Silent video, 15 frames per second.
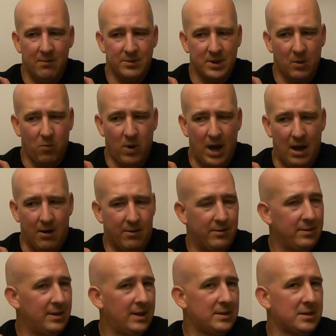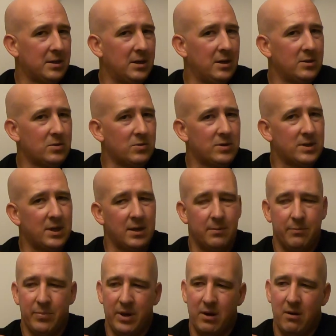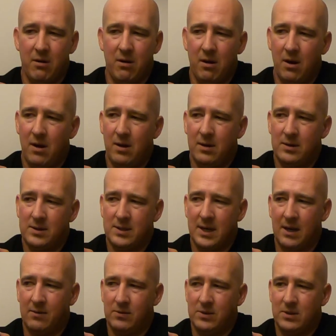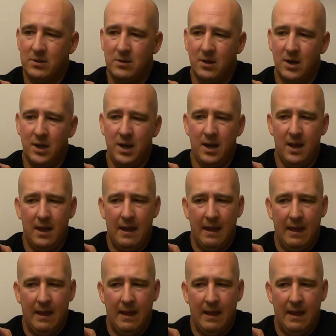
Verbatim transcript: I was like, wow, that's an interesting beer. Sounds good.